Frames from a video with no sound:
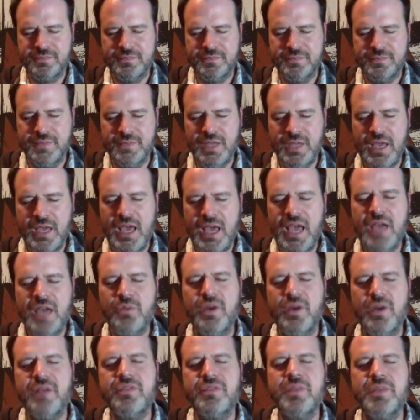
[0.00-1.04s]
And whatever the
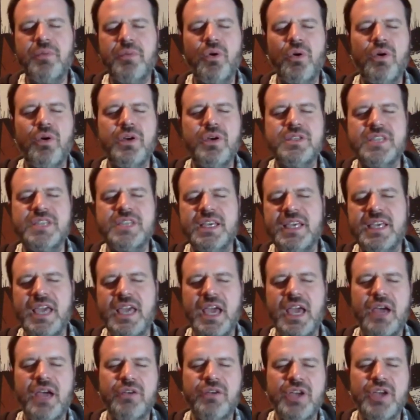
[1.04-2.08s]
boys can
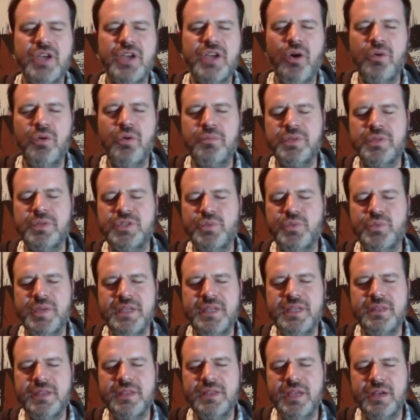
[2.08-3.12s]
carry home
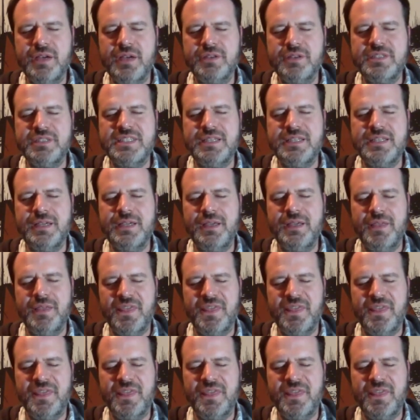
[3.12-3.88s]
between their teeth